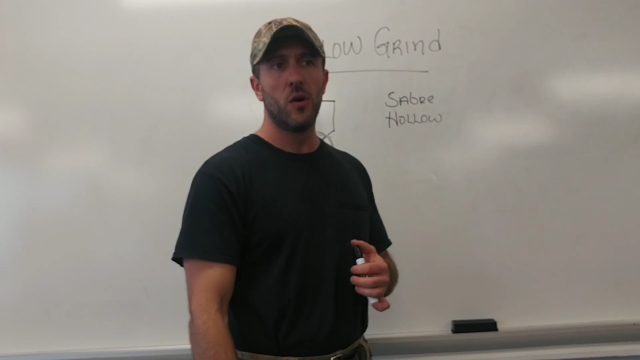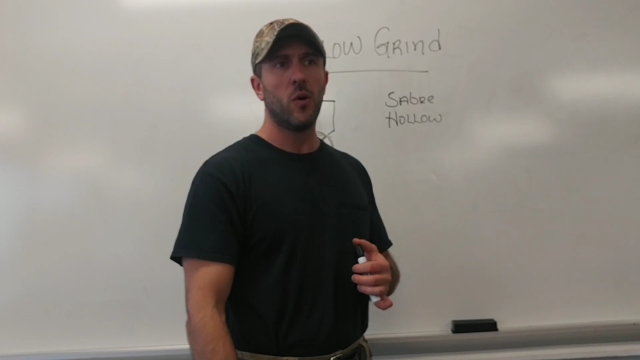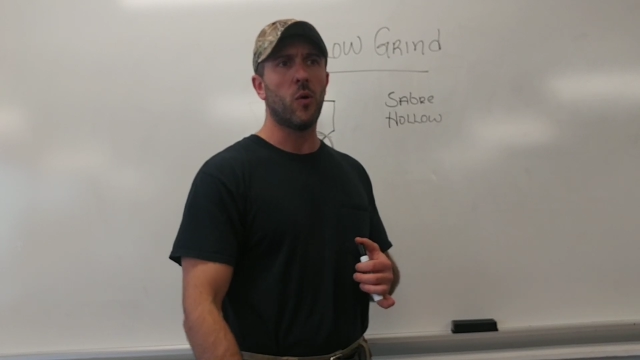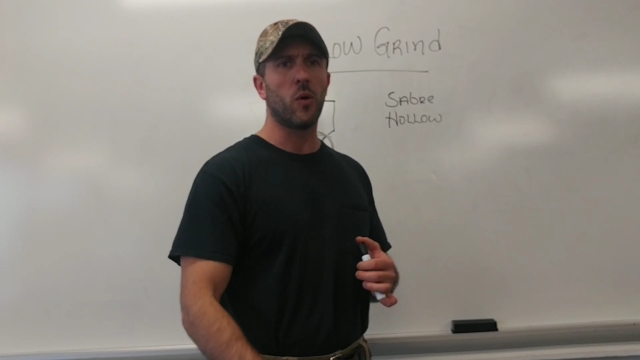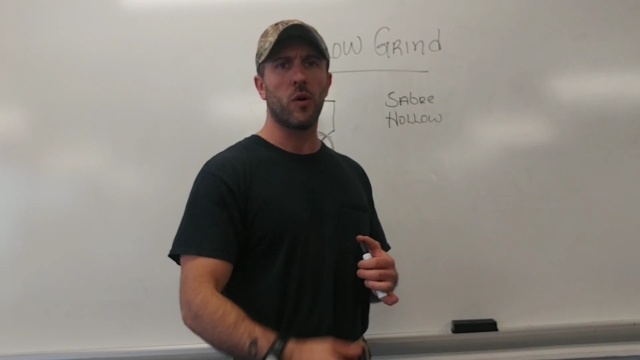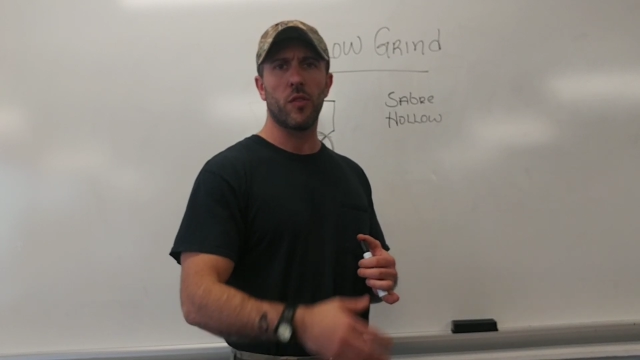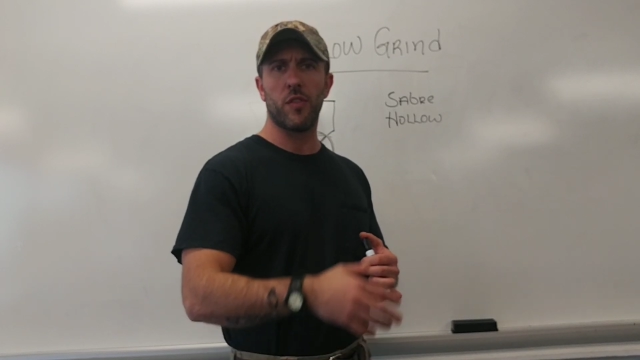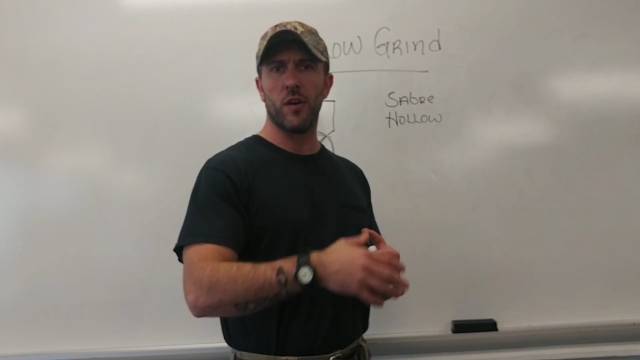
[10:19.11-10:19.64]

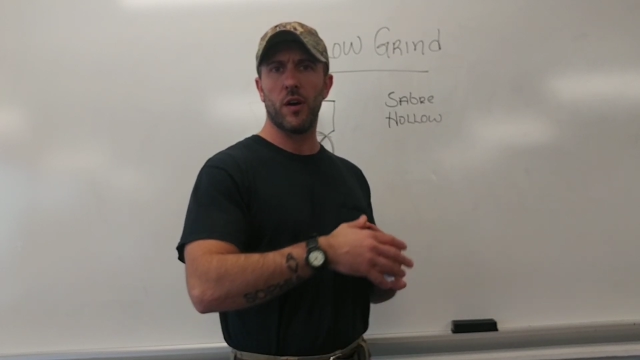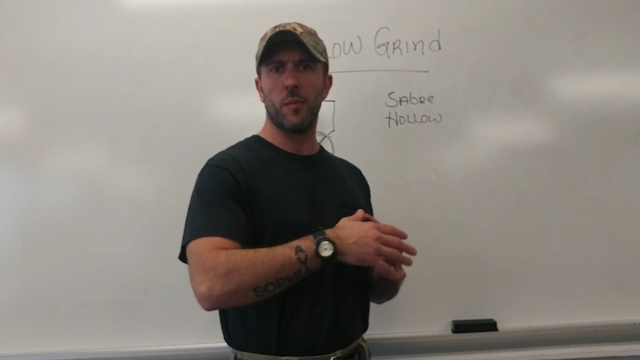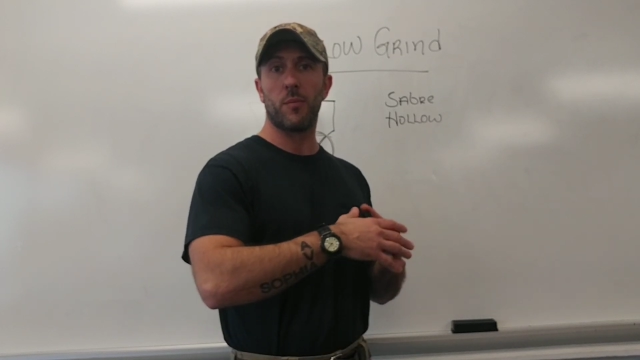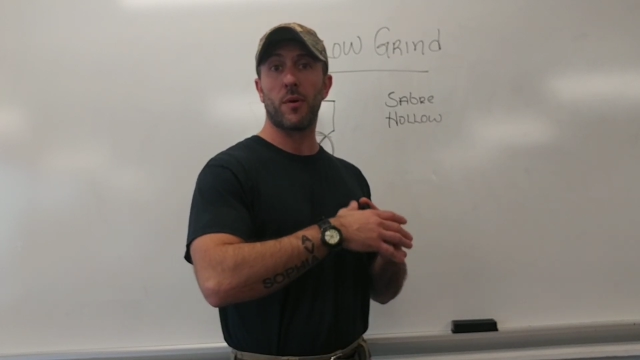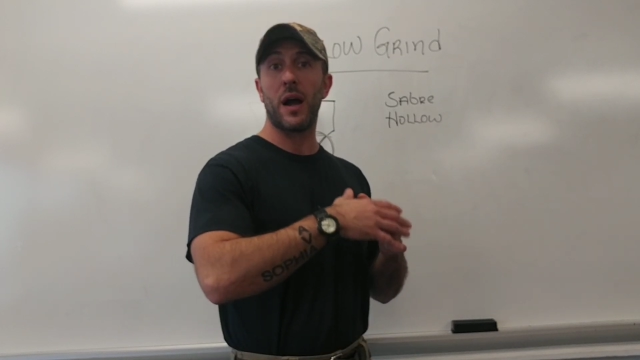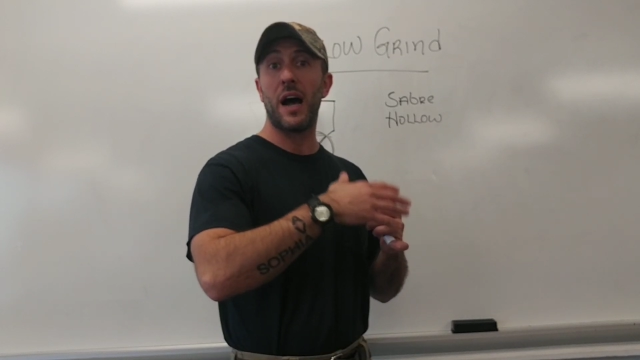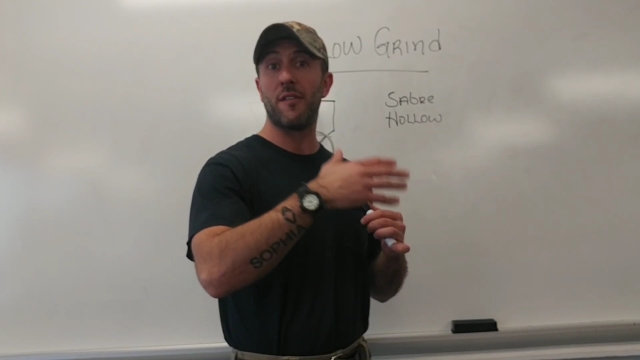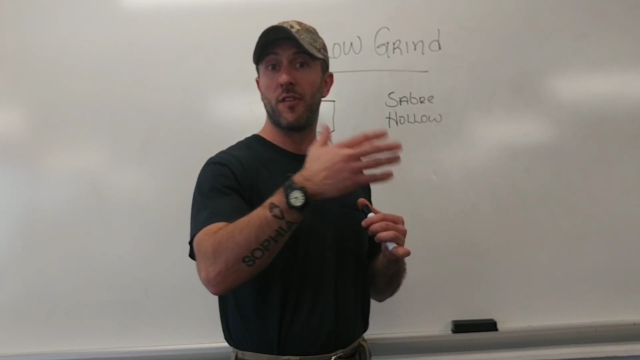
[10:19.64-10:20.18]
or the
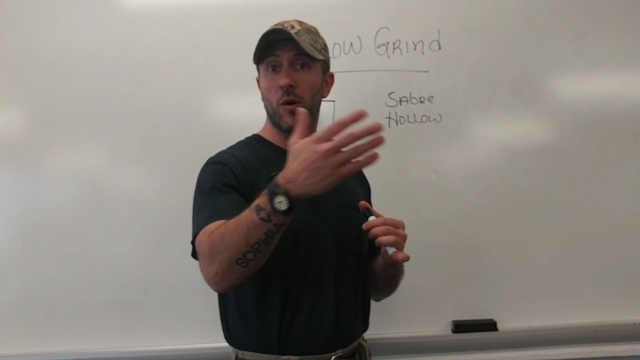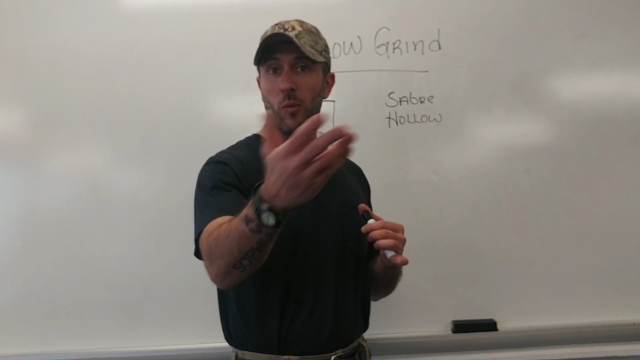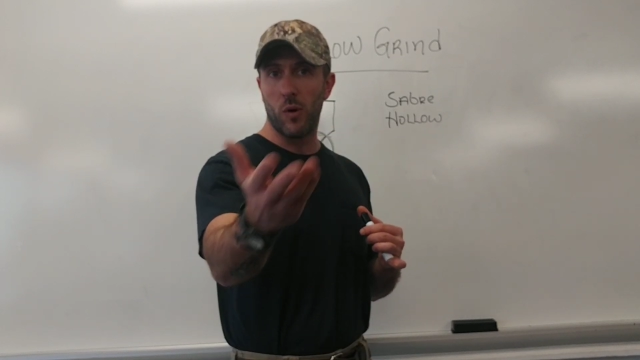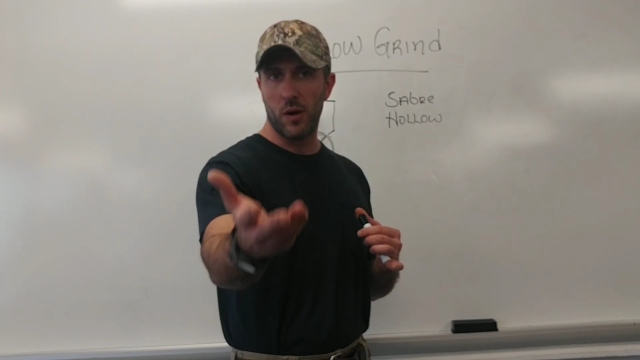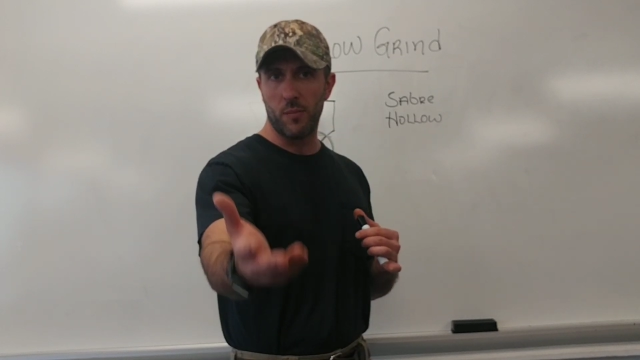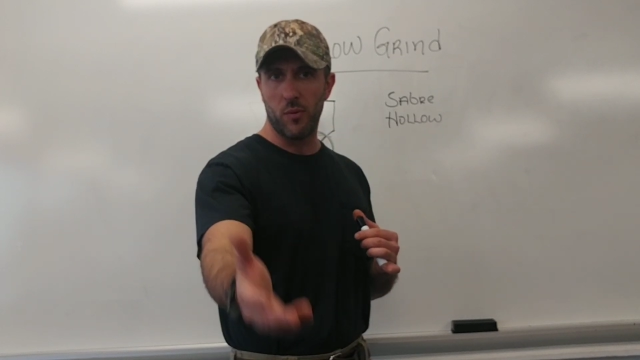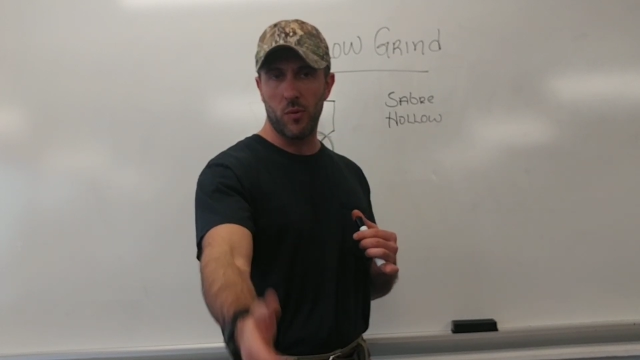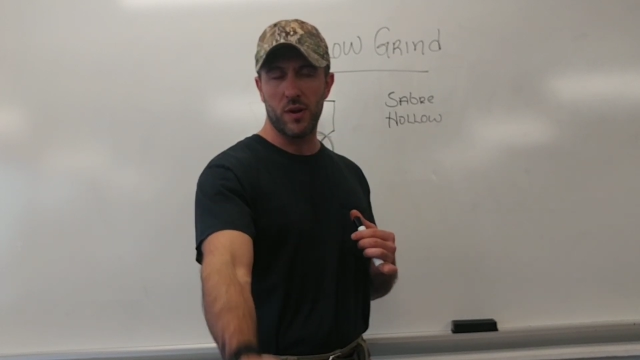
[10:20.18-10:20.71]
Bravo
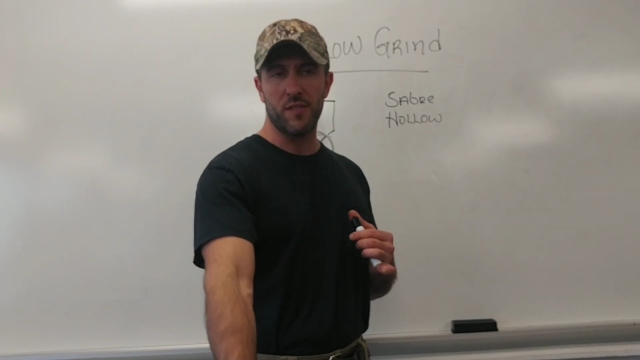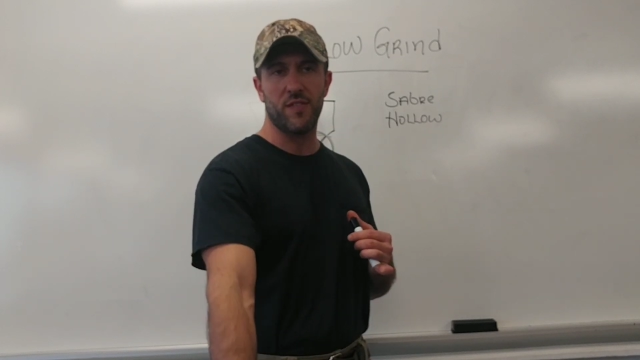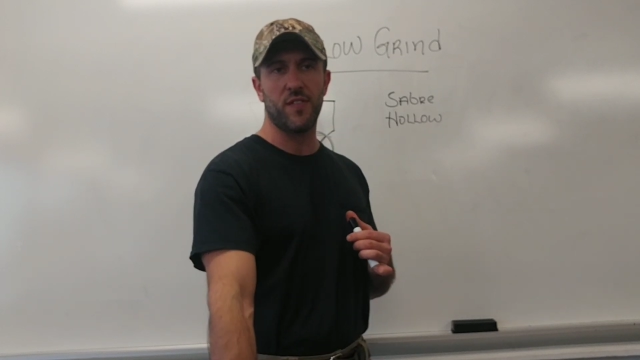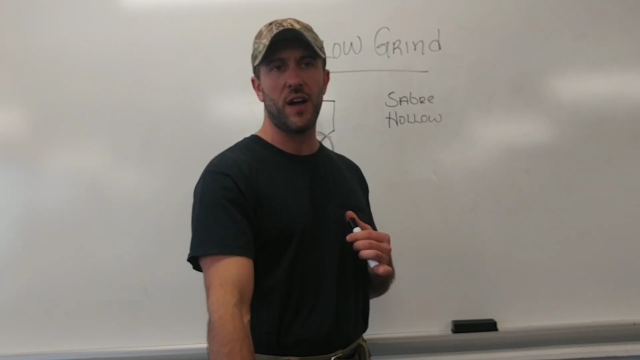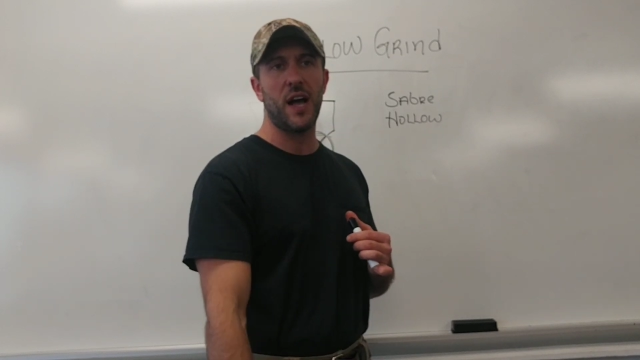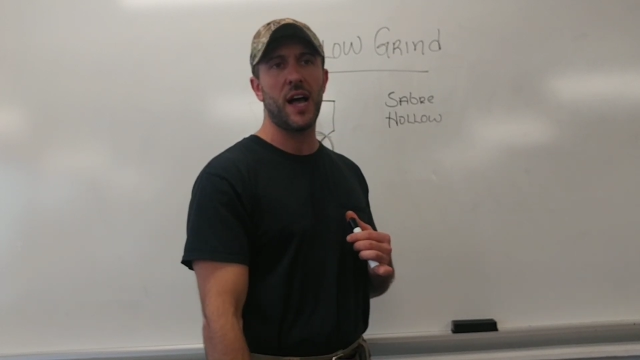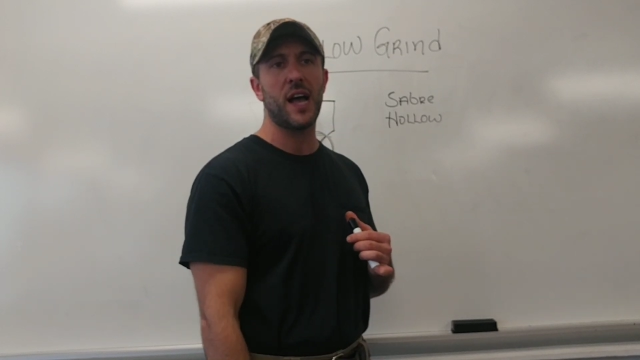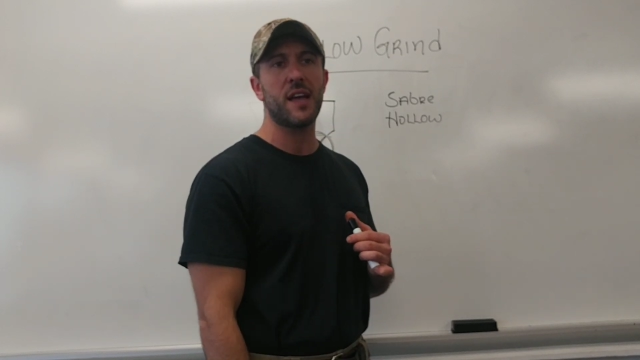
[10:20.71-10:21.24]

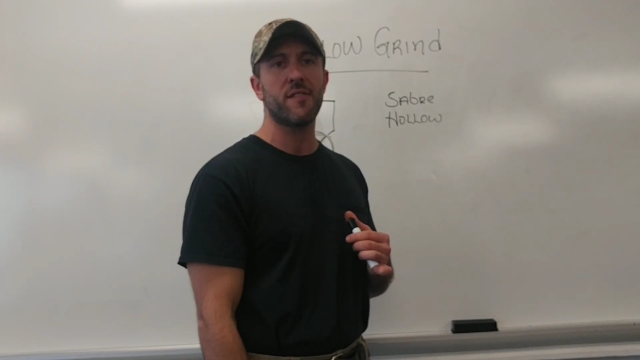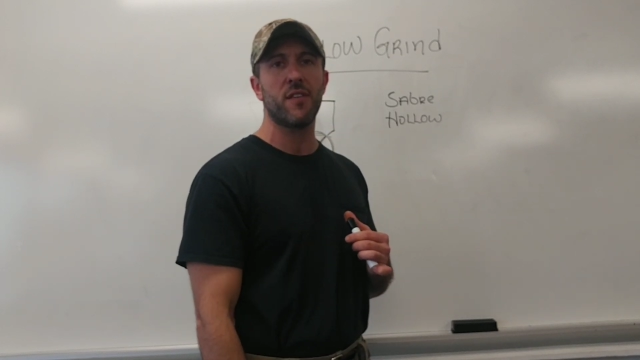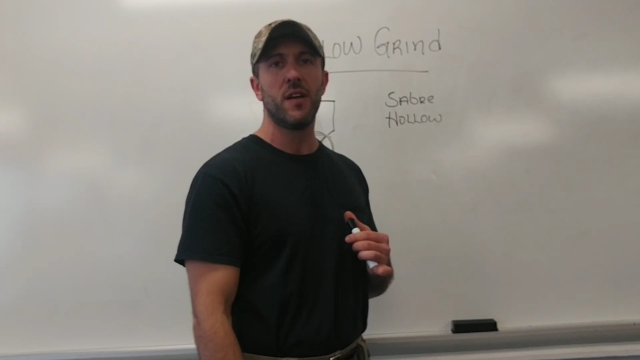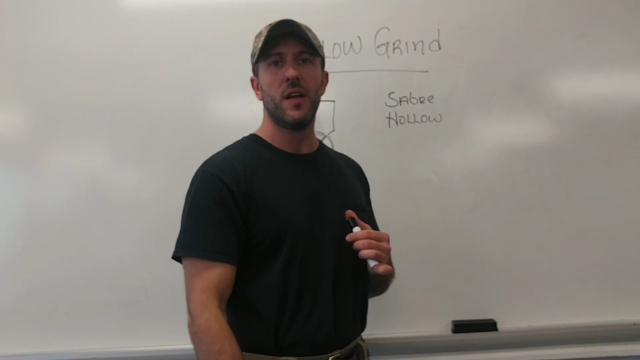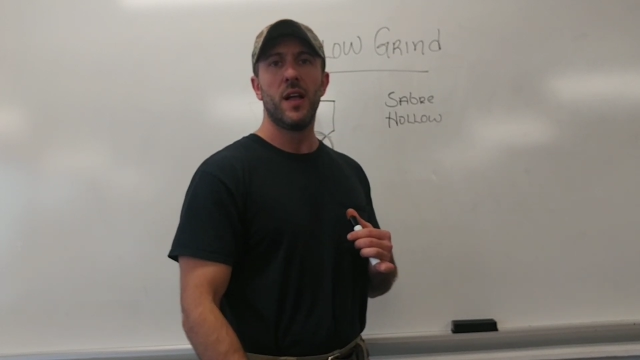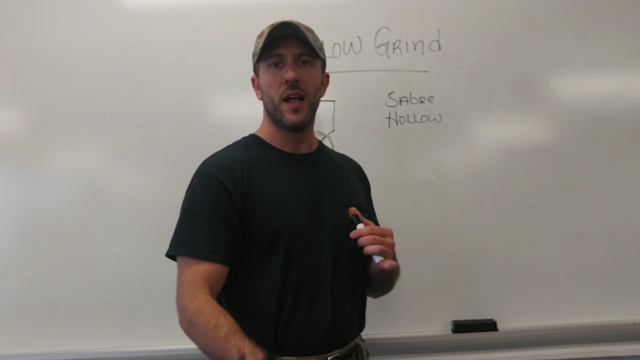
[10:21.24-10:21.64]
1.5,